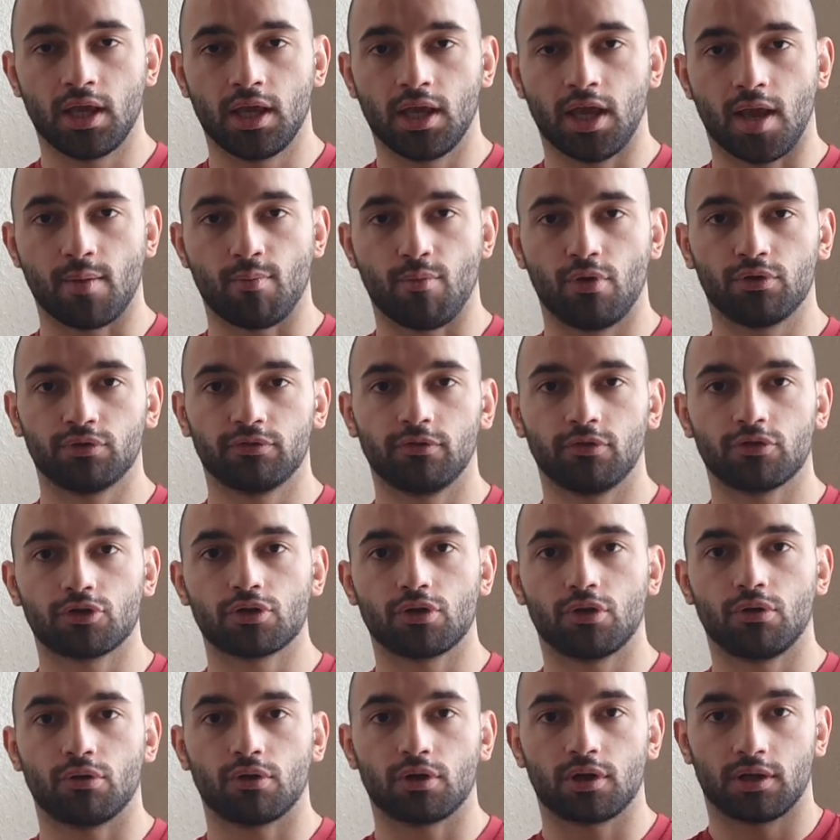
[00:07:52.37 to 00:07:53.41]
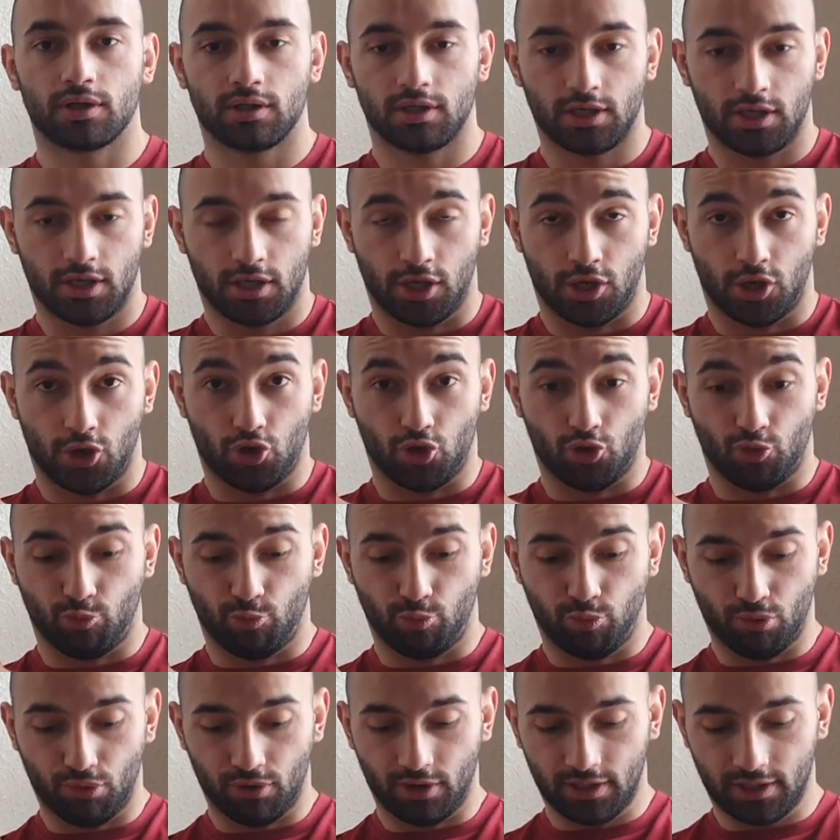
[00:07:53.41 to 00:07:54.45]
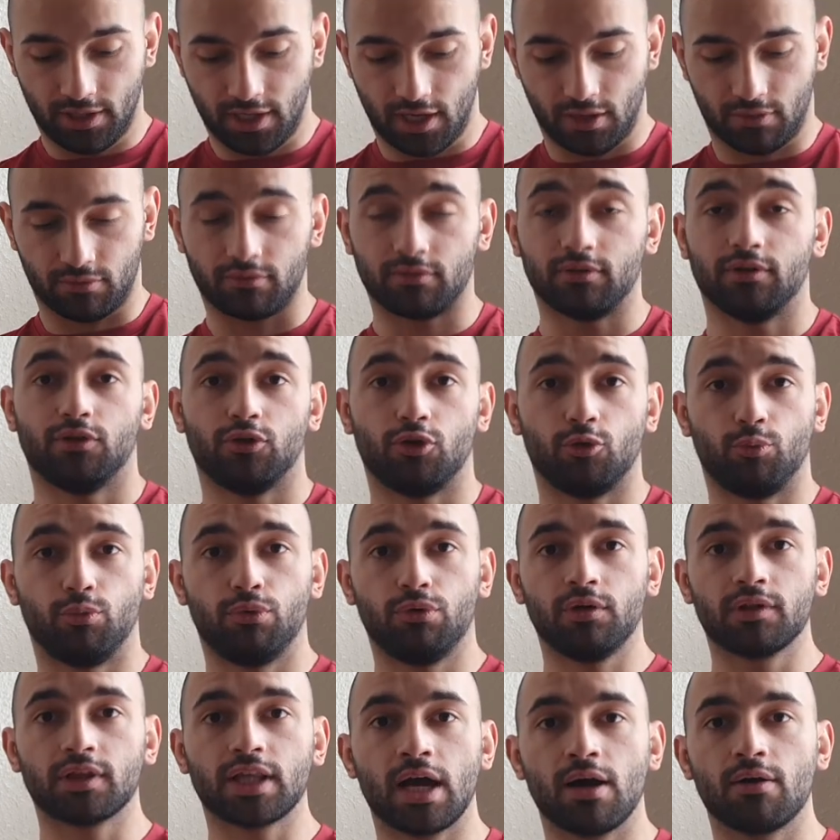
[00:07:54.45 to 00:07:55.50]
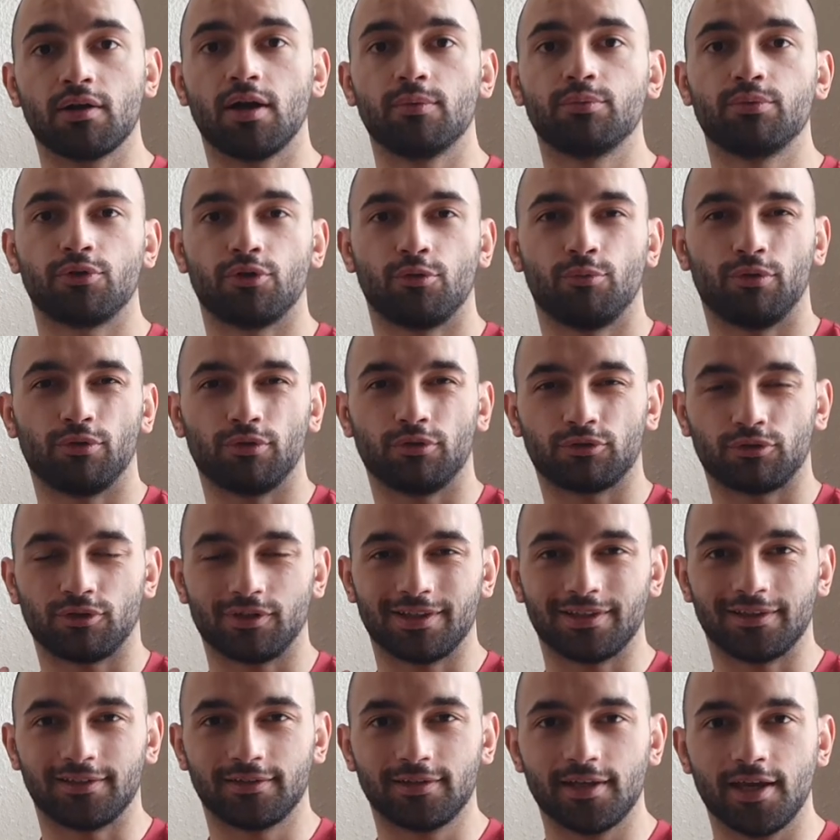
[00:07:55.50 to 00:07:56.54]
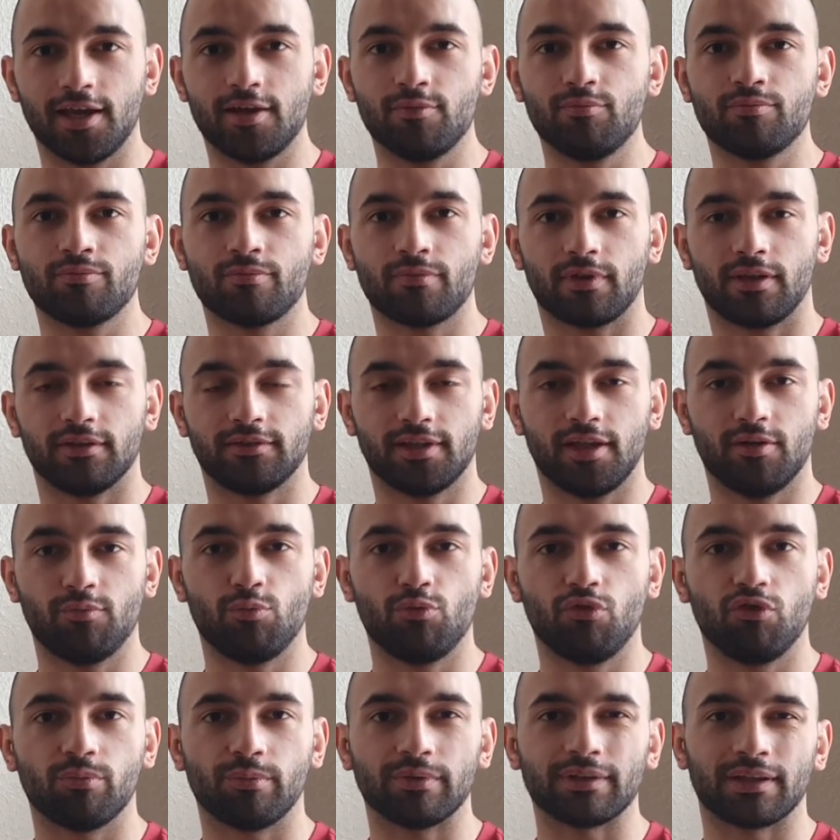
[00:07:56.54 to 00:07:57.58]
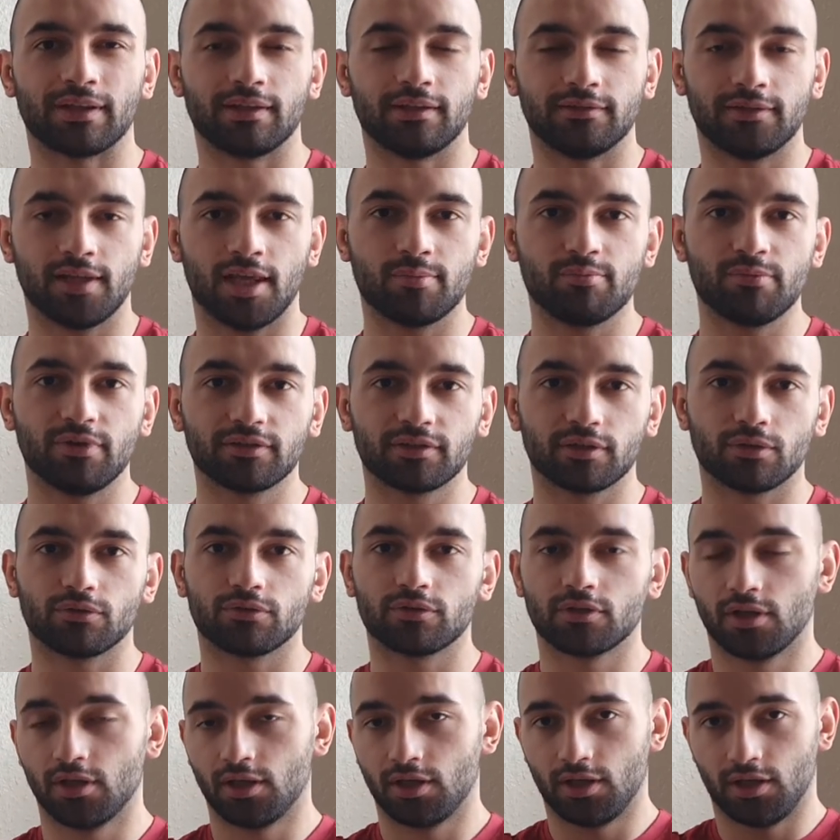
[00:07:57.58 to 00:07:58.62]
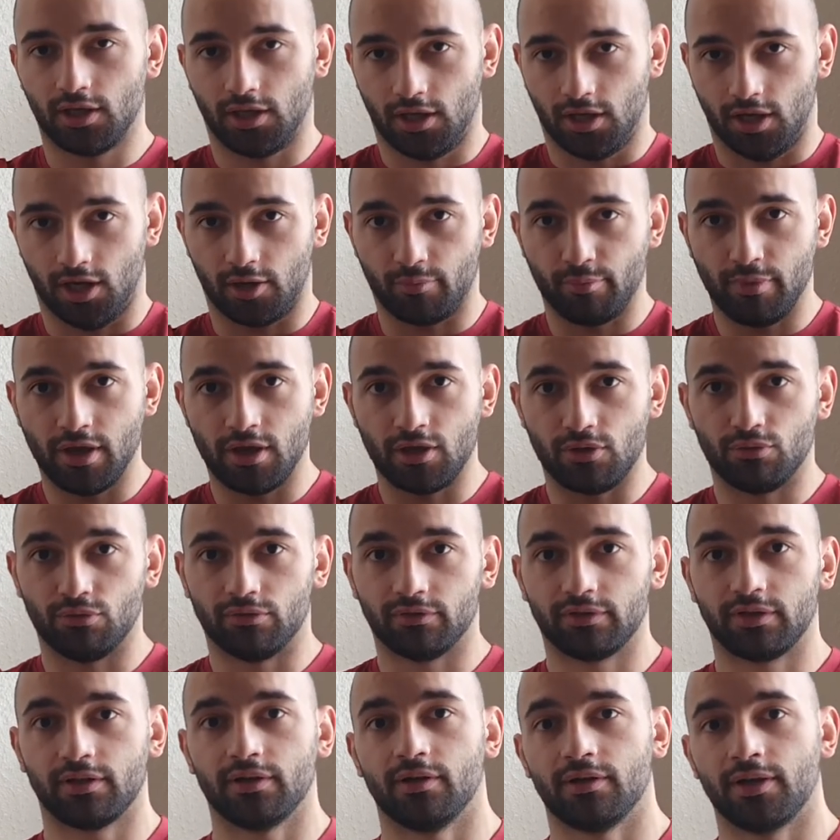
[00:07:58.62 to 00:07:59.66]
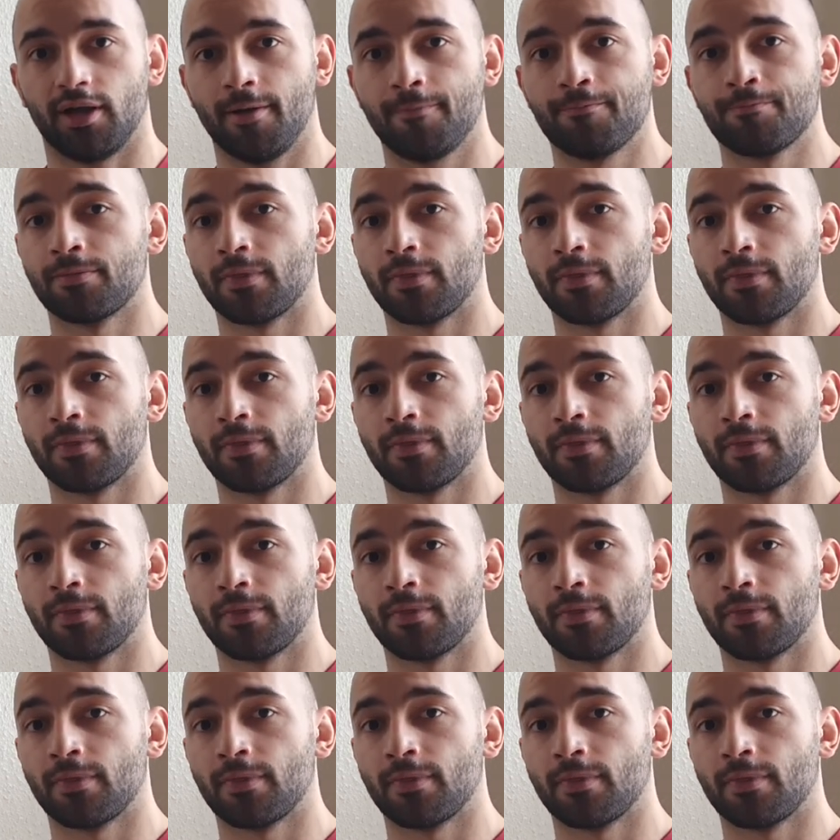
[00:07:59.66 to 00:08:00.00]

And most of the choke, you're pulling down up to your body. So it's the same movement, the same muscles are being used here, yeah?